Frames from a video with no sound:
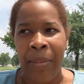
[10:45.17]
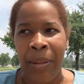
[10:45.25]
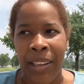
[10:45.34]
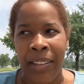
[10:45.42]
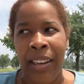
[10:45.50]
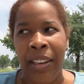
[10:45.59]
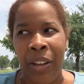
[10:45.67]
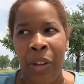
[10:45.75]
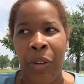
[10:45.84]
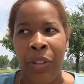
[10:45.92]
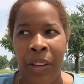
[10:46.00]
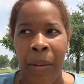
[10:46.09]
because I
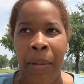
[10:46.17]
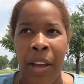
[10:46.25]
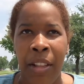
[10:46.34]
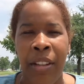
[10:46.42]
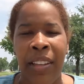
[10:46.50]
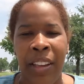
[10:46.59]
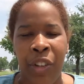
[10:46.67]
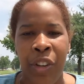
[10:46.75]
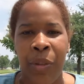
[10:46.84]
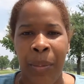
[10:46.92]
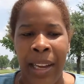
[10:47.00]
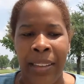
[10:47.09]
know some other
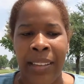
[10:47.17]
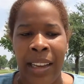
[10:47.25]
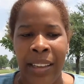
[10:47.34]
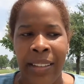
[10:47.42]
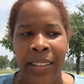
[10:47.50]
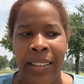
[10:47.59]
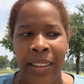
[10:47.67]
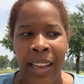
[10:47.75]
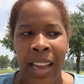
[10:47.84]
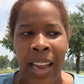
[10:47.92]
teachers' mindsets,